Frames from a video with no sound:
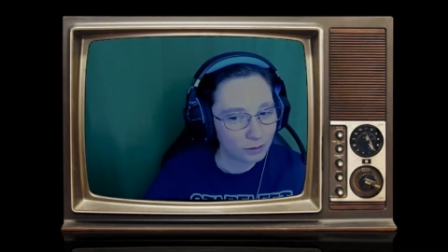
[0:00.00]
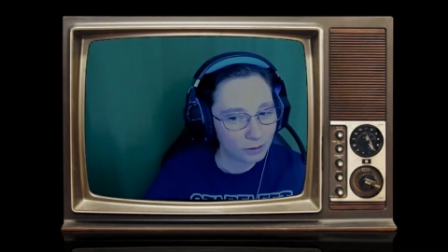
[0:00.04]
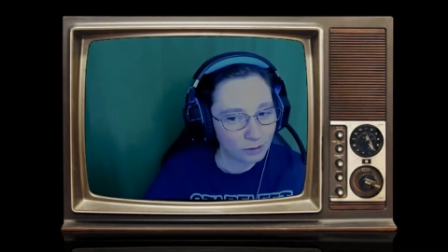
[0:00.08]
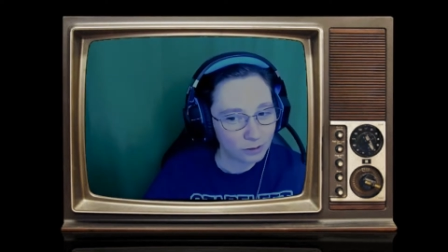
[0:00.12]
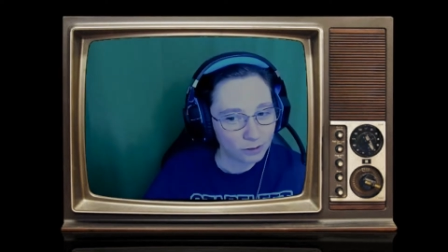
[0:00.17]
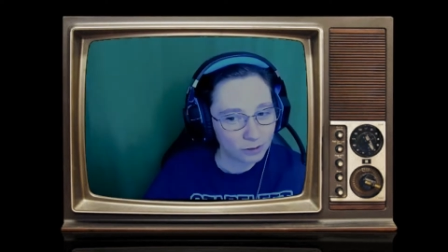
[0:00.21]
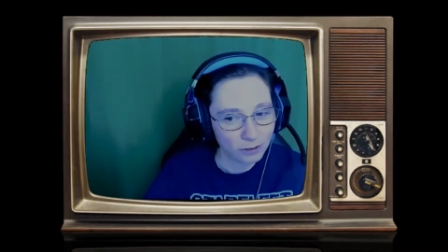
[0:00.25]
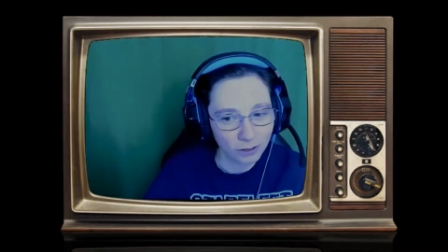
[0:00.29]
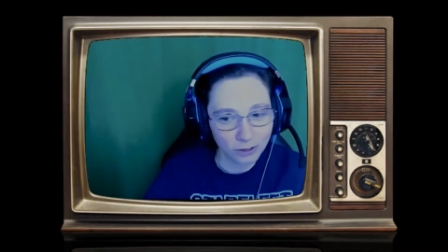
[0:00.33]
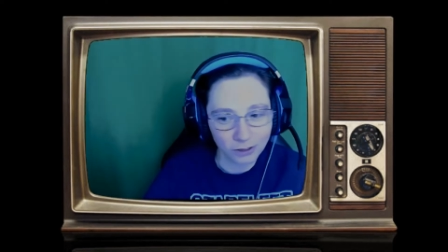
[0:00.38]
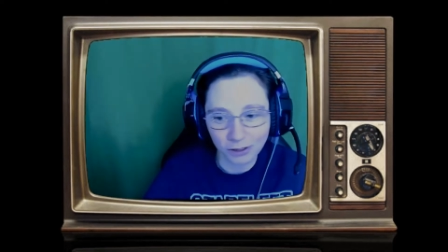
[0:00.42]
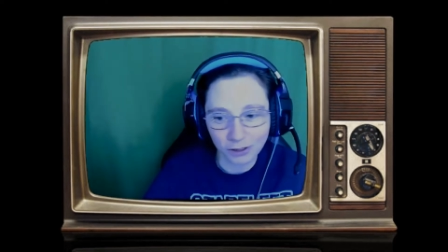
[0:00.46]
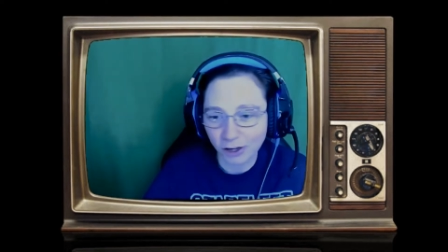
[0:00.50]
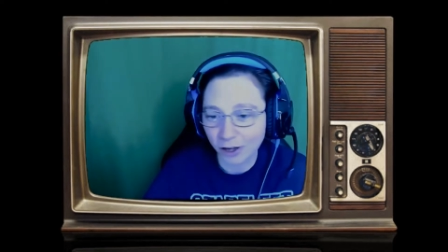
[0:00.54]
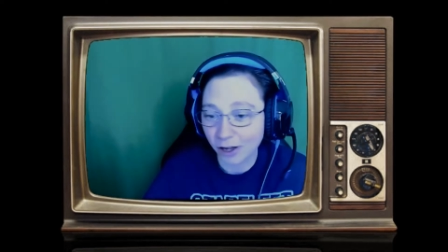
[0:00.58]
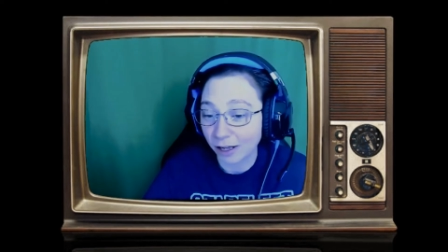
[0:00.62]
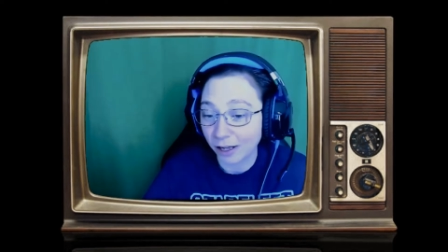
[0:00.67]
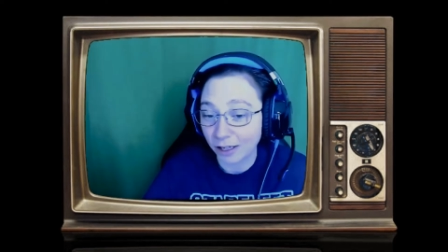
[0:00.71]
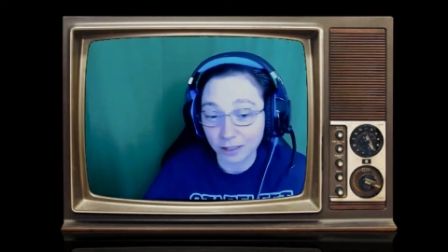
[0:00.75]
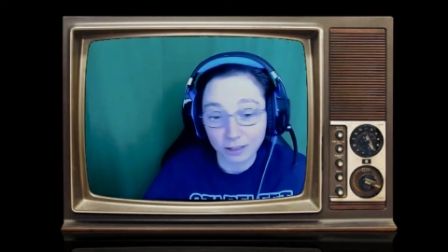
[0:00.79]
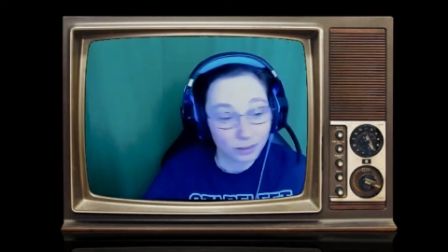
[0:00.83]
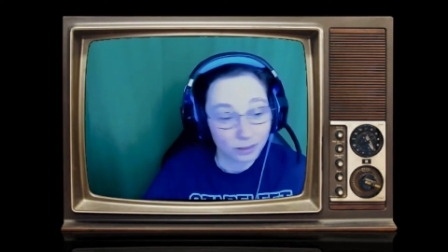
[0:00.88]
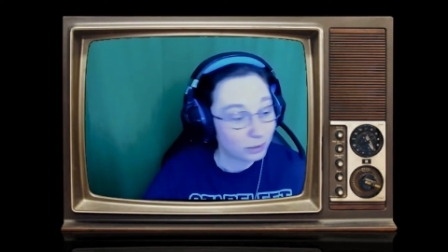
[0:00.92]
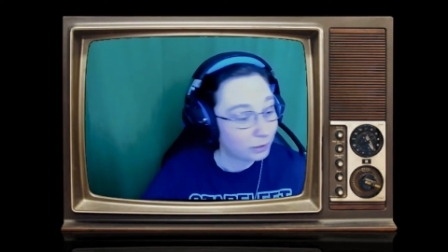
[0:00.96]
So,
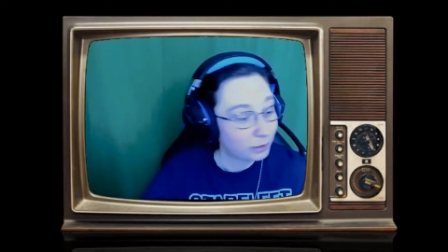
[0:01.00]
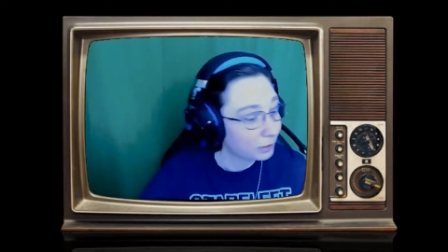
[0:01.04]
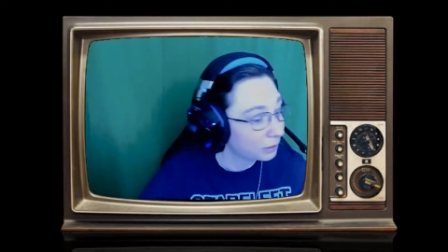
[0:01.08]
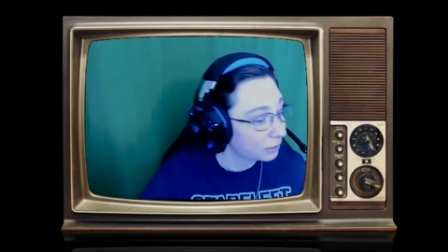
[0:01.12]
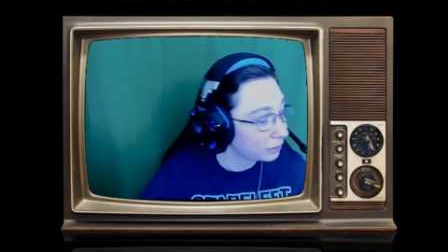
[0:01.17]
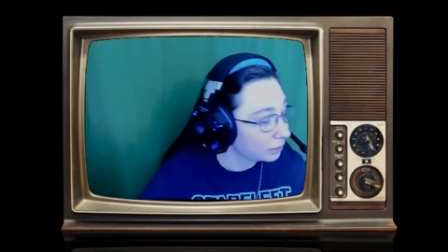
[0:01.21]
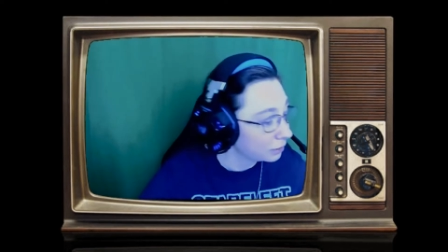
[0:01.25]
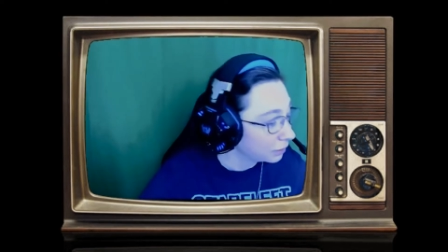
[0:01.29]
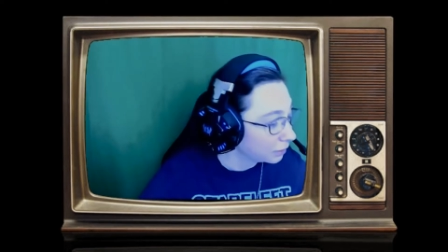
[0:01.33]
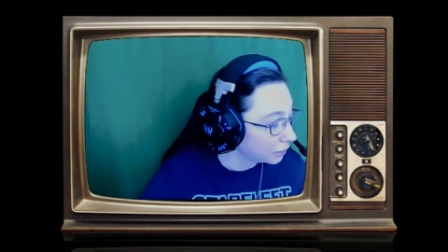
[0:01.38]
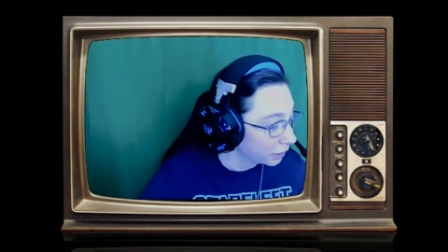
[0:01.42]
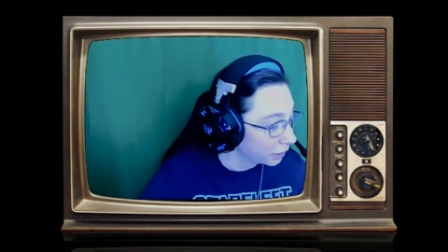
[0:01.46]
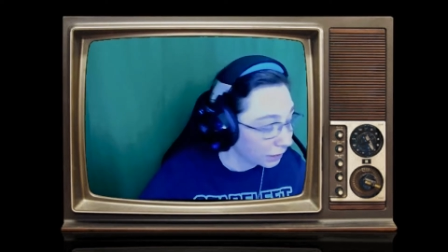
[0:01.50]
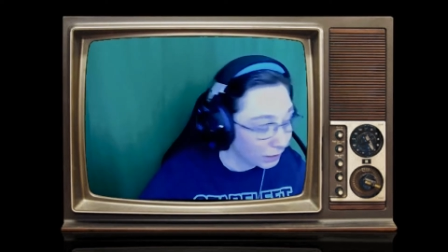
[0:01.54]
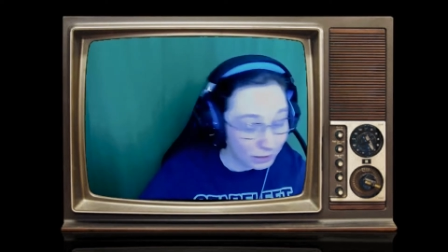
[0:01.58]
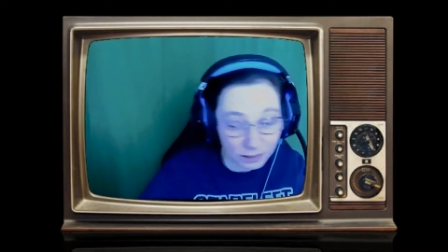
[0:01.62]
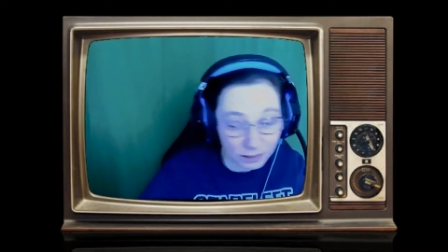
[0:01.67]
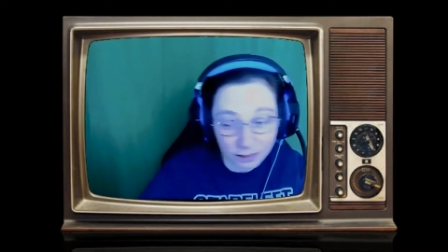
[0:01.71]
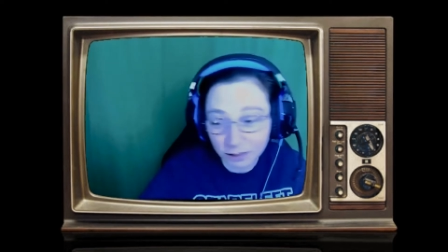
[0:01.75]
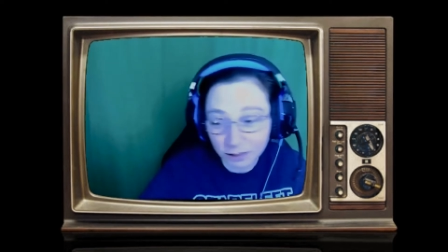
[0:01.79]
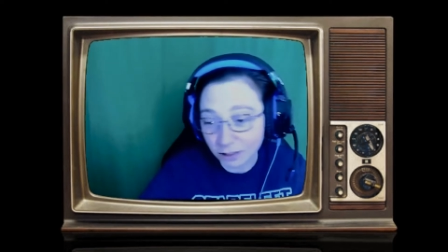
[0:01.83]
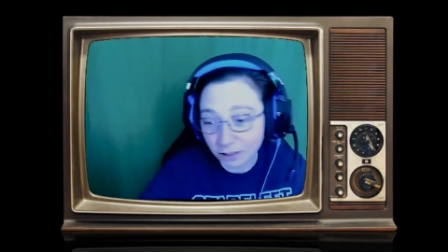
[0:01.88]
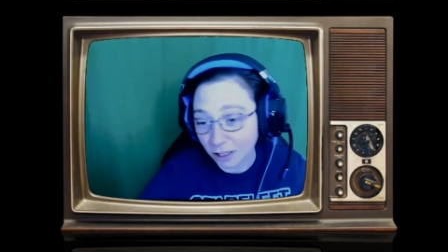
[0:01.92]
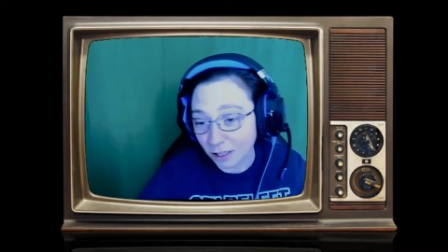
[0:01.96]
let's
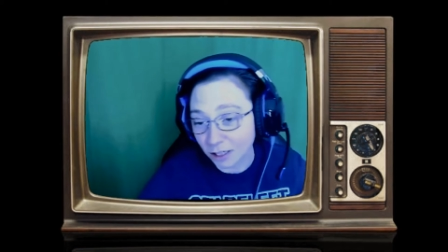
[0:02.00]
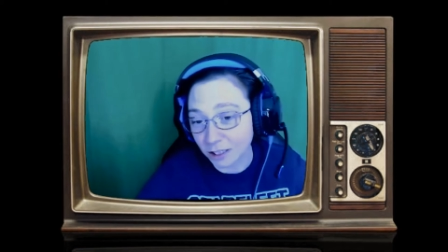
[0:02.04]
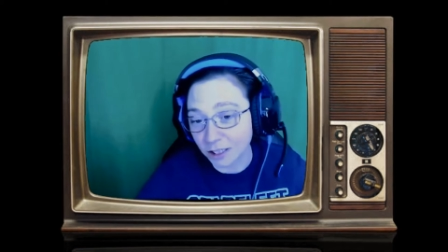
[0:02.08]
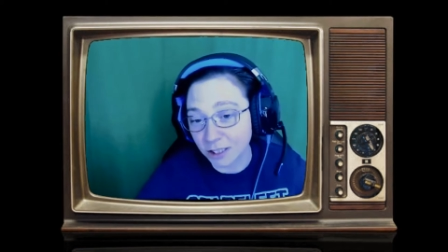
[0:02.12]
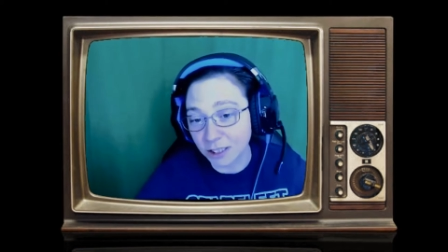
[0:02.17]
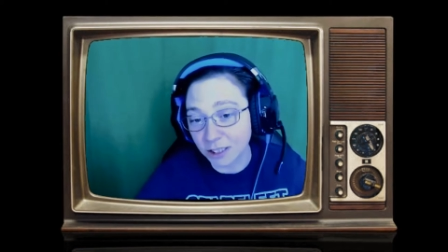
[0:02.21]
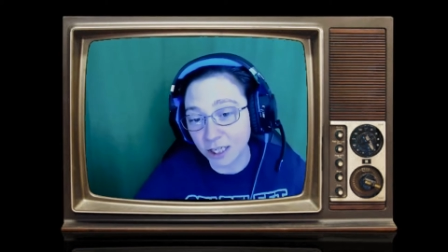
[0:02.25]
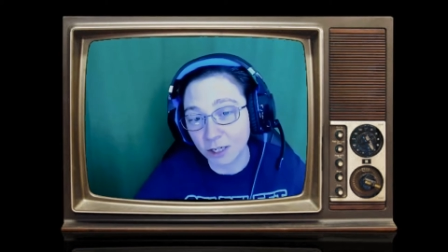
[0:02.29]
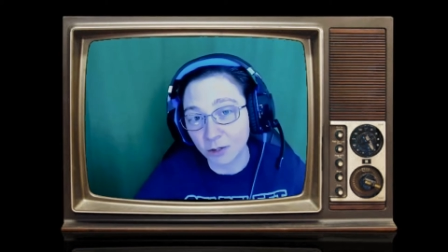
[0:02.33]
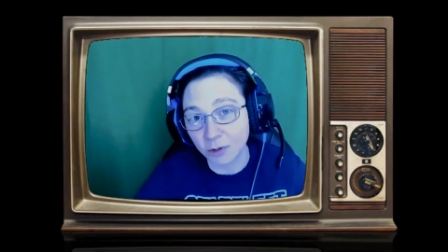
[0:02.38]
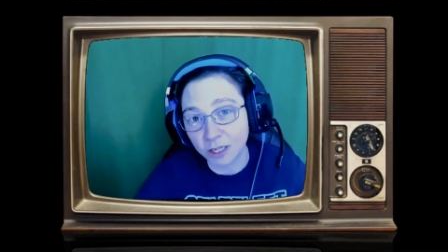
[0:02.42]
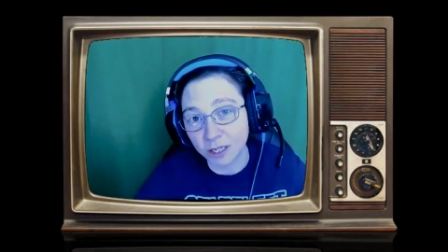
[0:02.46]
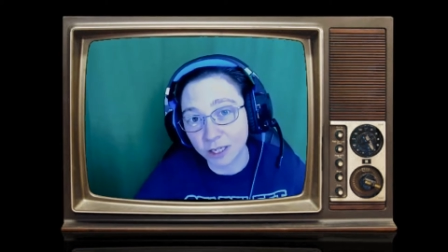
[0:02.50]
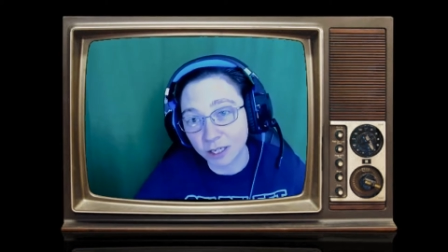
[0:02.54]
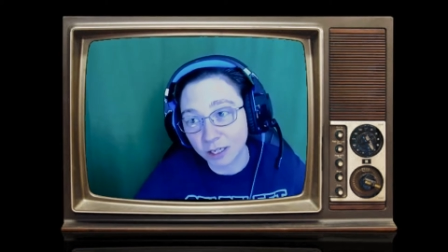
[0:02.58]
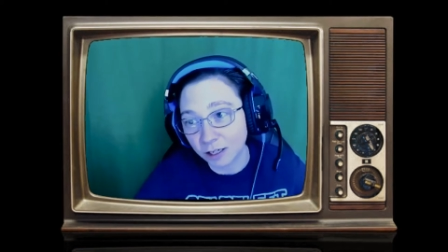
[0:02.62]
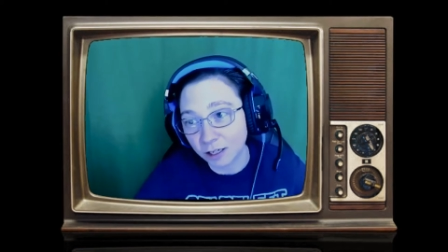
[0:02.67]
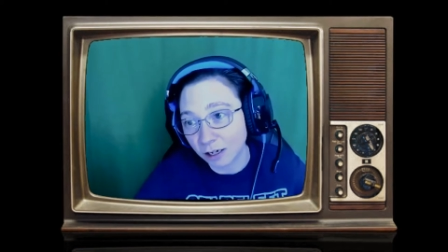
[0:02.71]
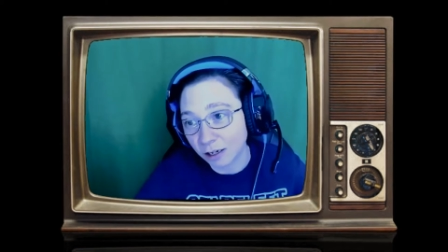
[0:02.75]
get started, shall we?